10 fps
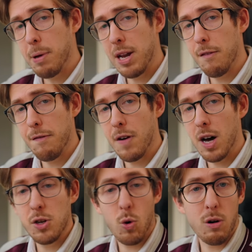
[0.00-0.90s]
bit of
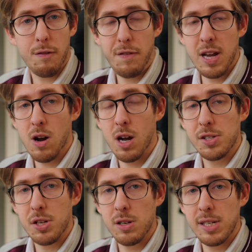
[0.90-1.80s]
FUD, or fear,
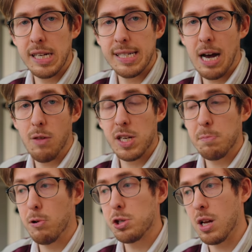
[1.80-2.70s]
uncertainty, and doubt, that's
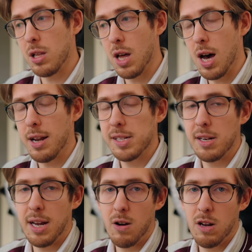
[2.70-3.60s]
pushed a lot as a
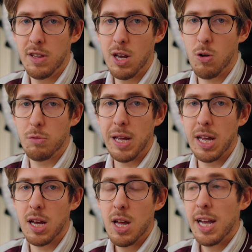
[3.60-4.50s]
narrative in the old
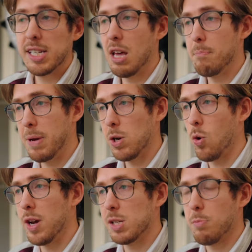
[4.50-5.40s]
media is that
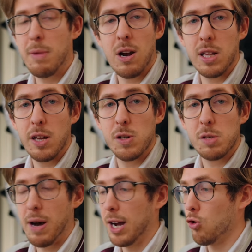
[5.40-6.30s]
Bitcoin is primarily
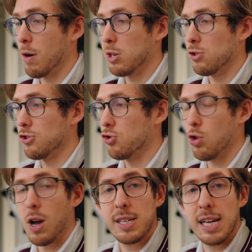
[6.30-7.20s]
used by criminals,
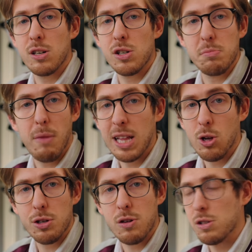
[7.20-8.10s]
drug dealers, money
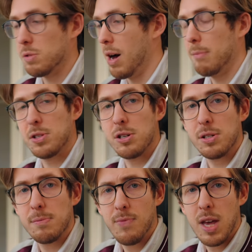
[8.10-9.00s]
launderers,
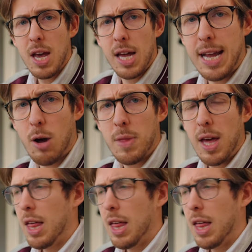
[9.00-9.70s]
mobsters. Now,